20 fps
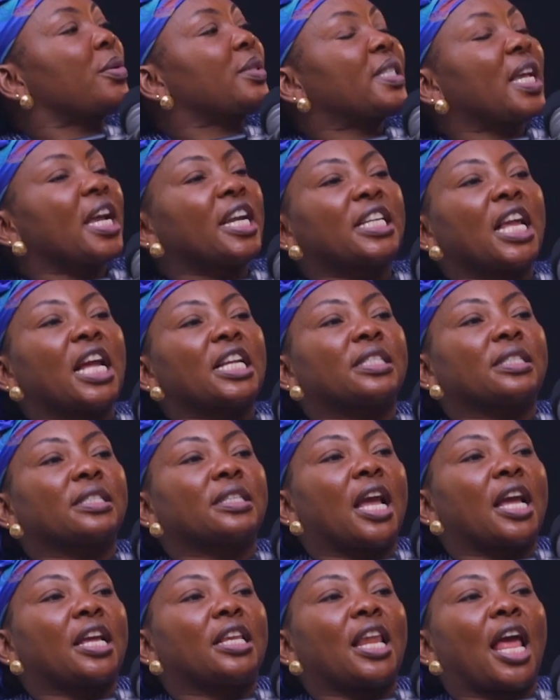say that
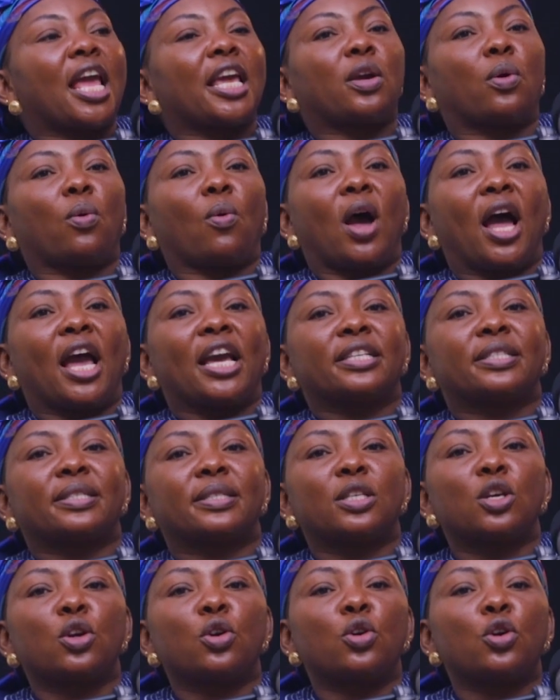likewise,
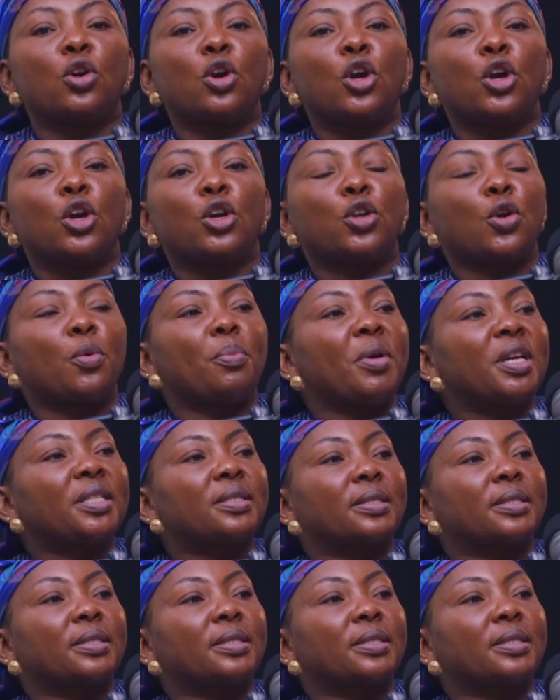you meet